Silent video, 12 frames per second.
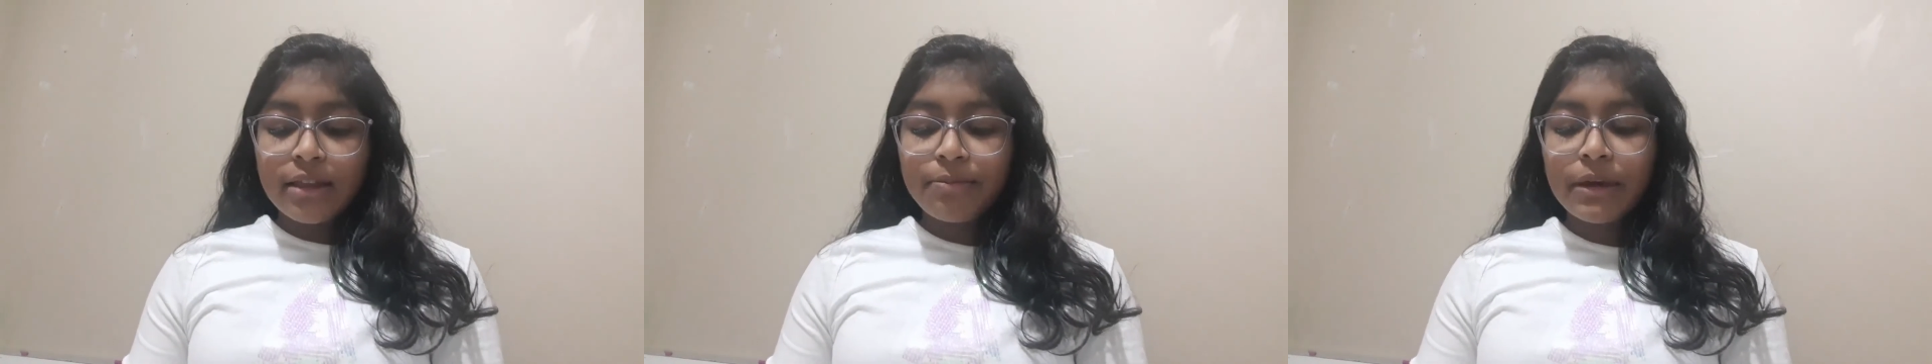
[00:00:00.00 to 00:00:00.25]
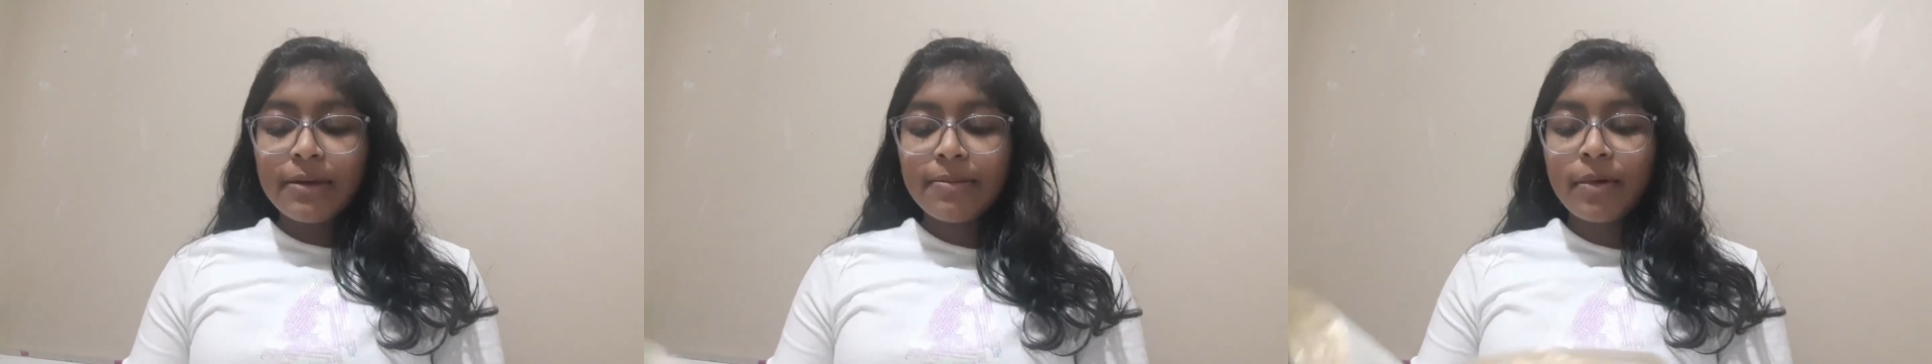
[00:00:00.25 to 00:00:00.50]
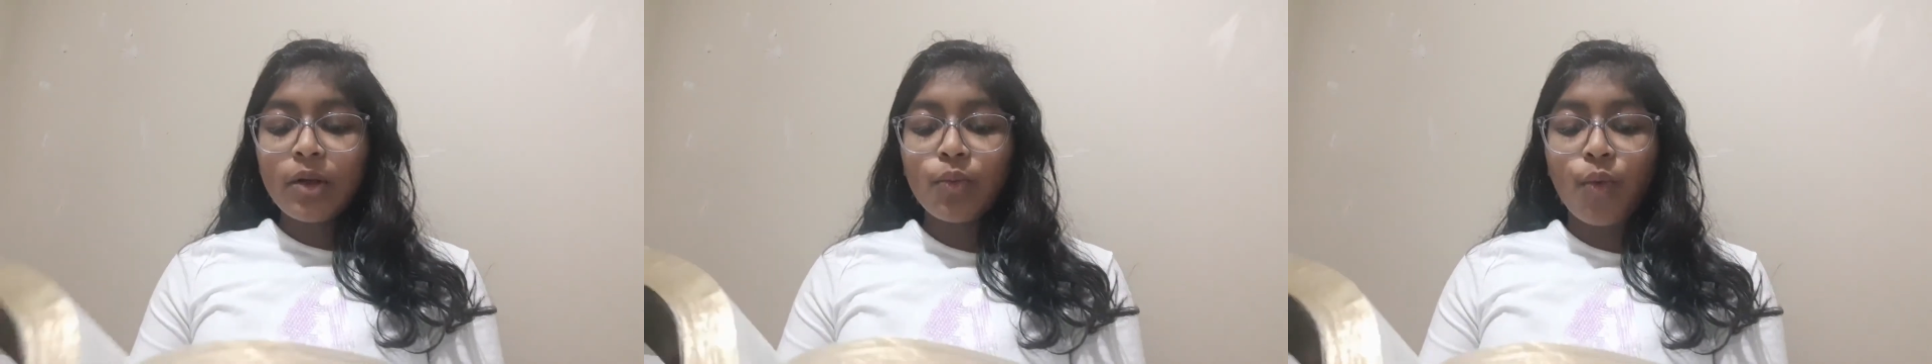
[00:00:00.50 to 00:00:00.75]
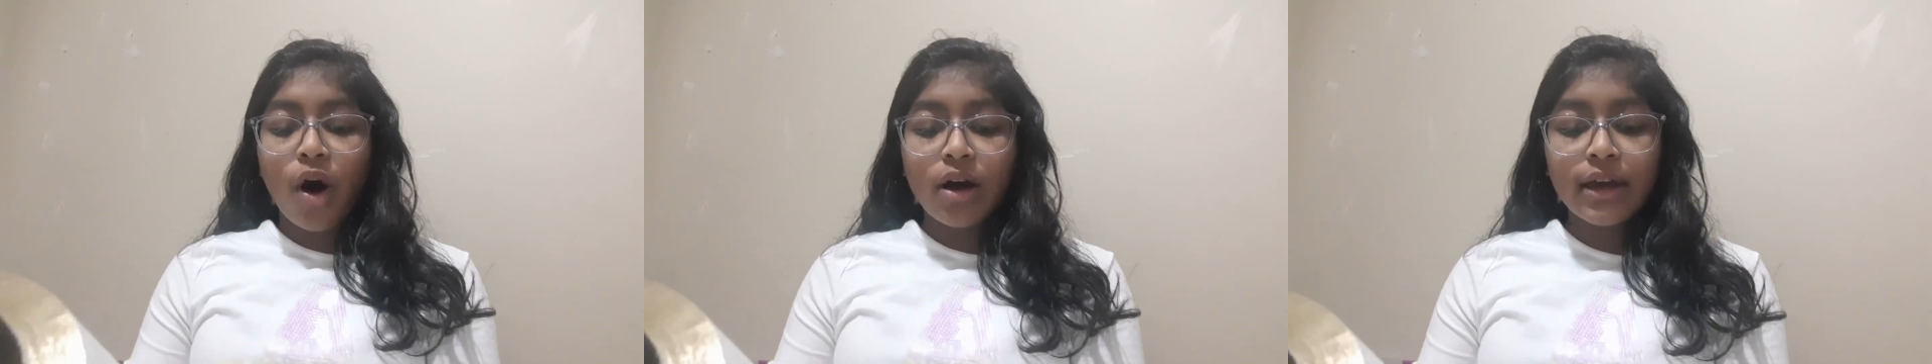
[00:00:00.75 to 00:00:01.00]
The
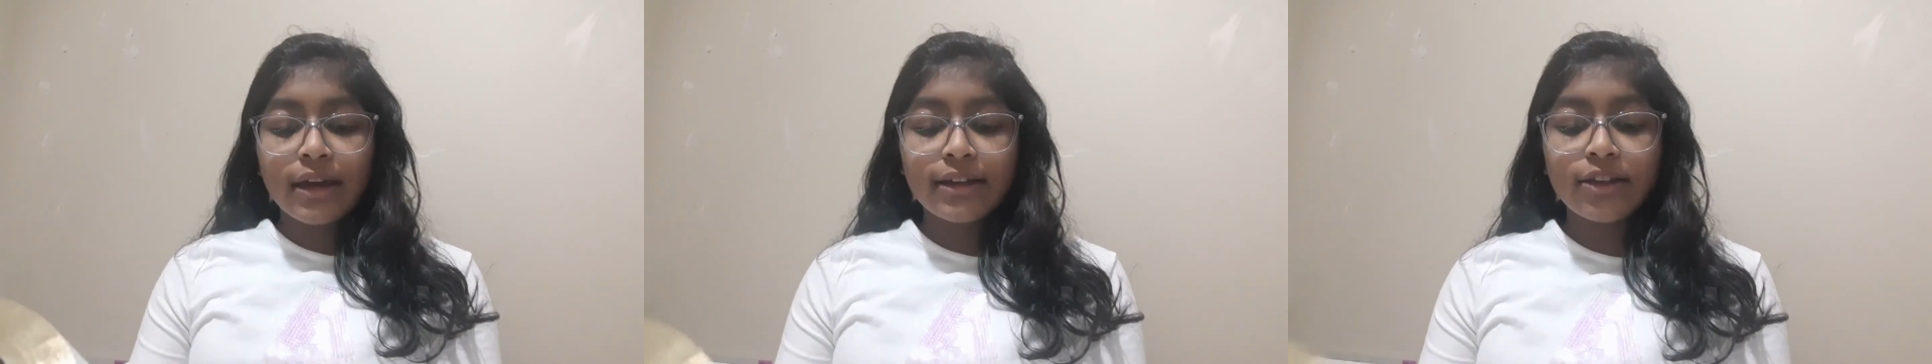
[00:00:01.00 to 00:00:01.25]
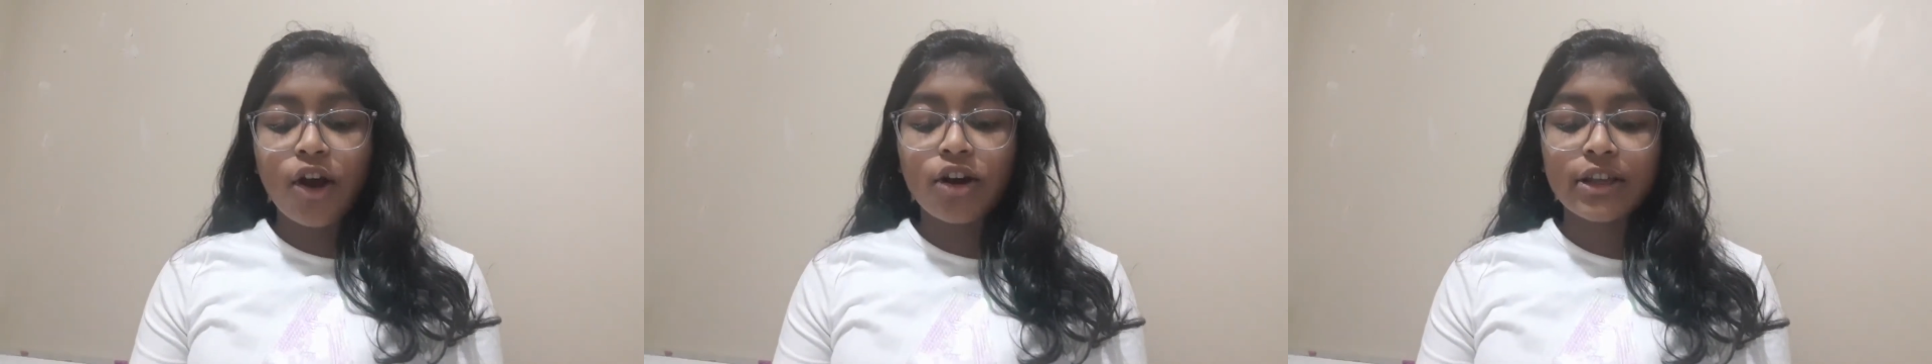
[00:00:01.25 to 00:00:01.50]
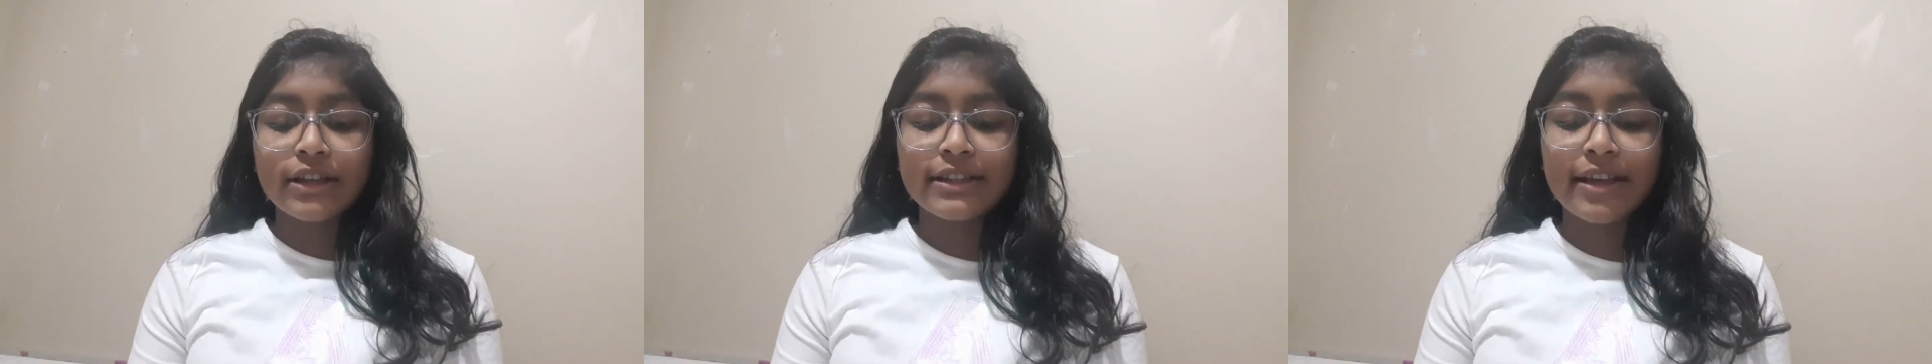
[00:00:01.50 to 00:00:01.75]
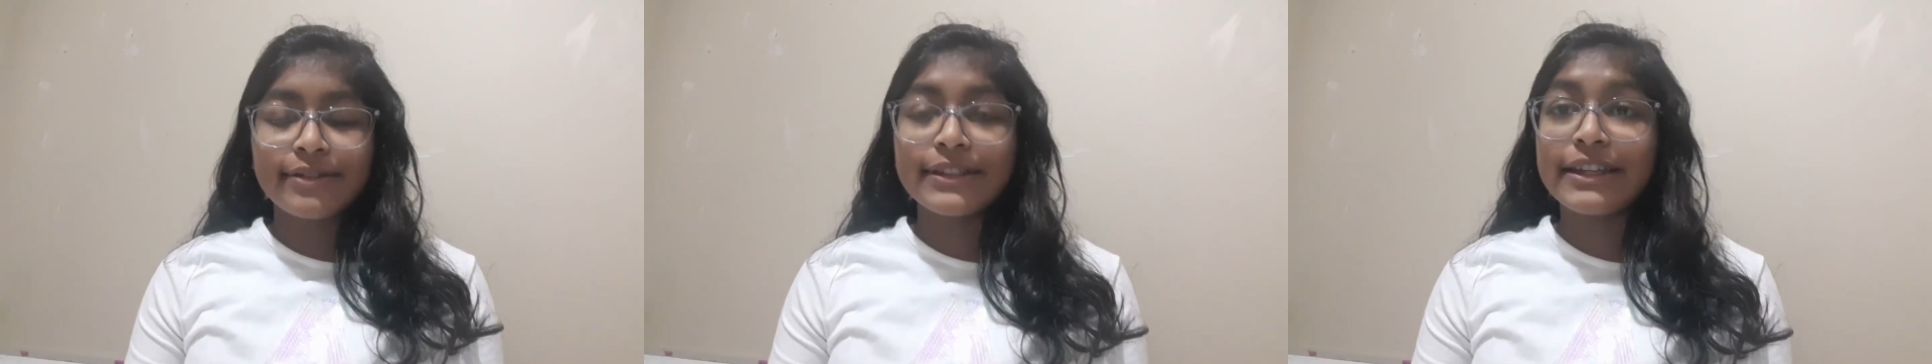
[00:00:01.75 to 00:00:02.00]
people walking in
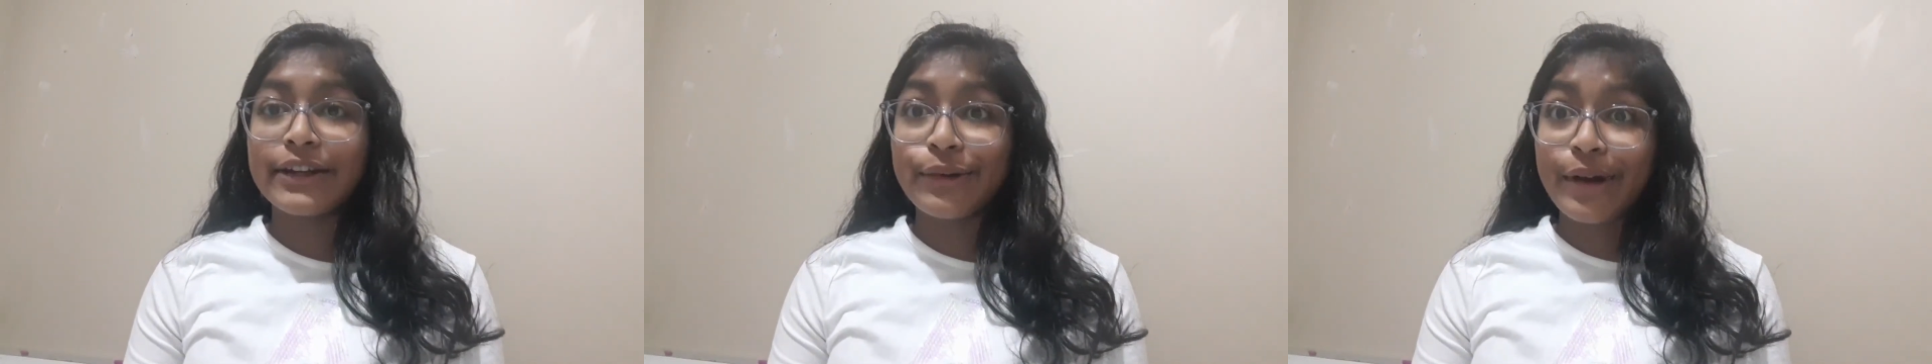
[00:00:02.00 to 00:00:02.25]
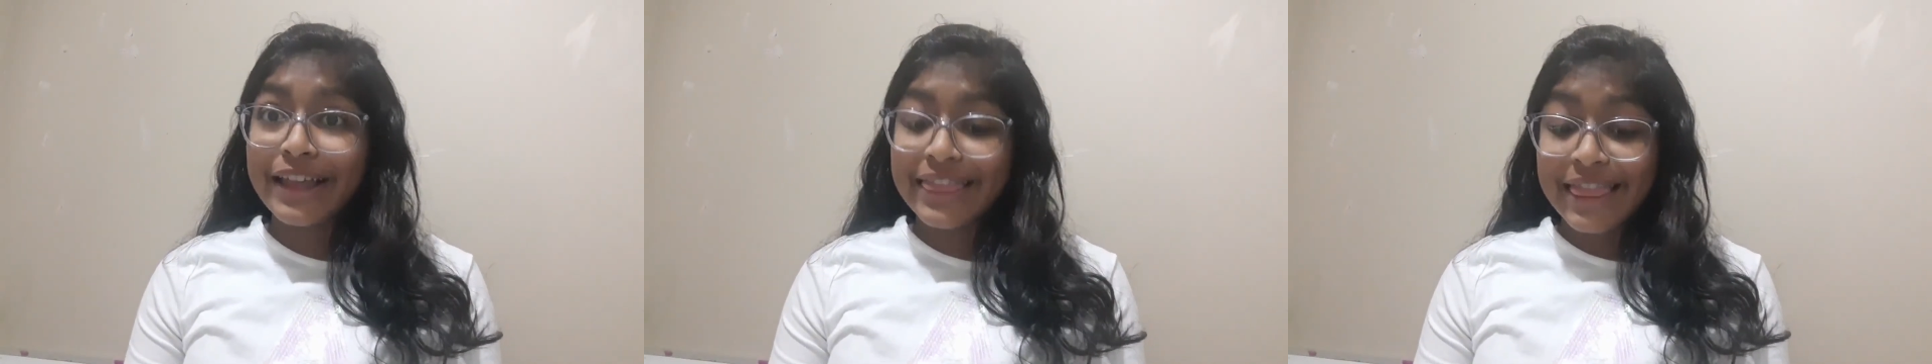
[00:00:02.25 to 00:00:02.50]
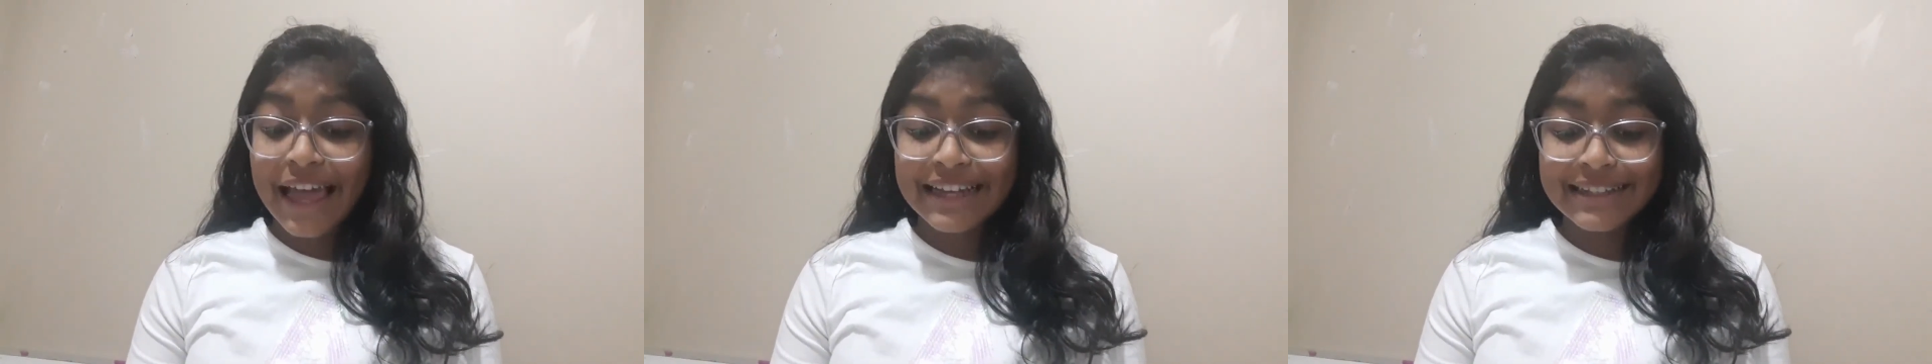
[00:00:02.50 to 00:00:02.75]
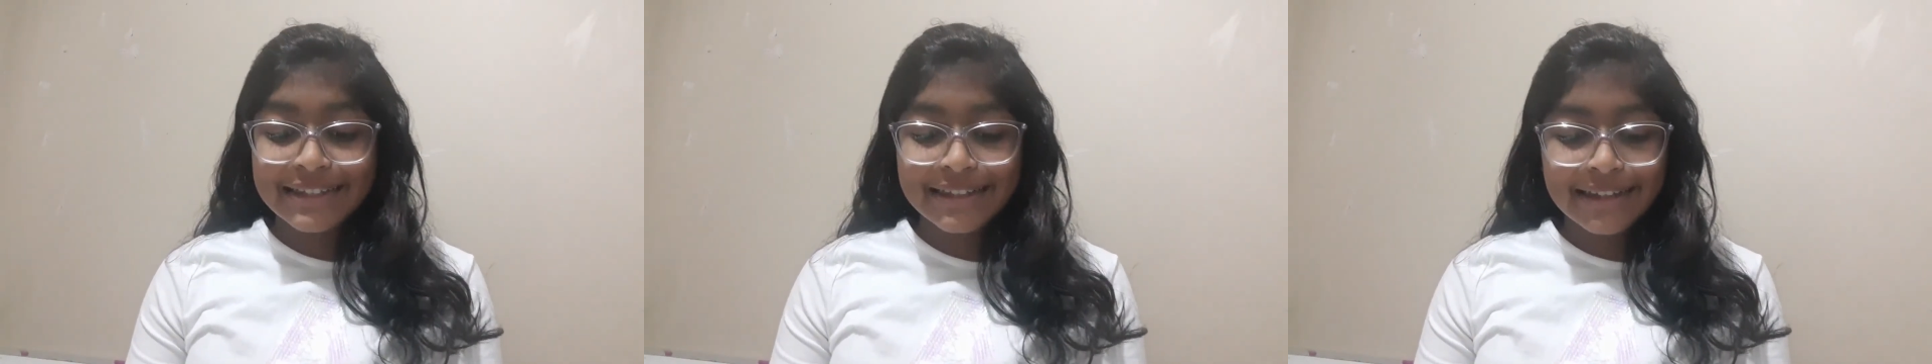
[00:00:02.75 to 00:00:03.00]
darkness have seen great
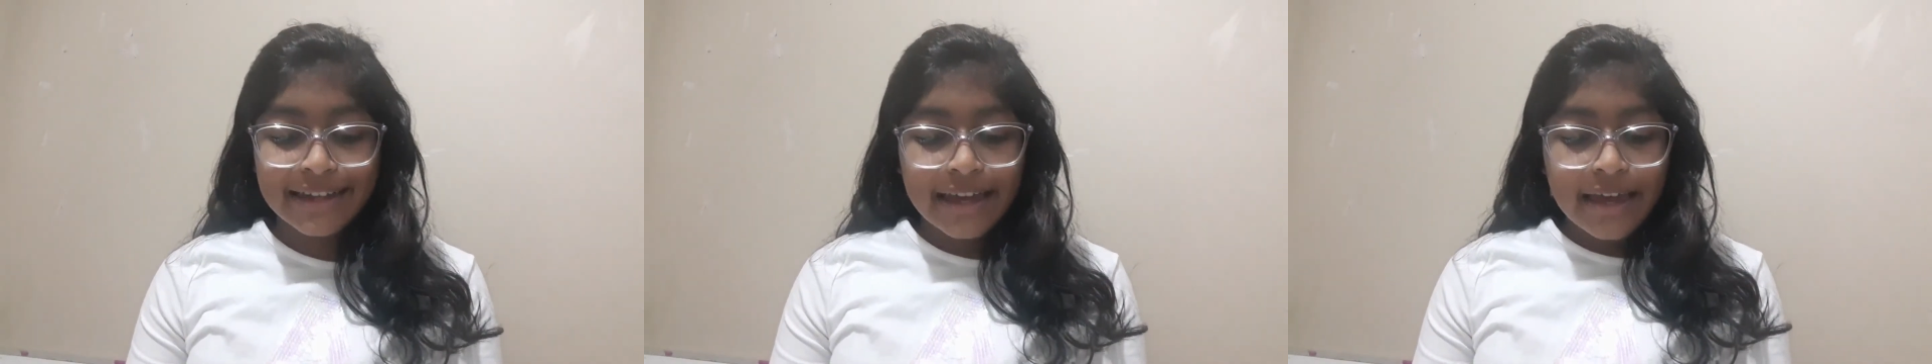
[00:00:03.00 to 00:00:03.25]
light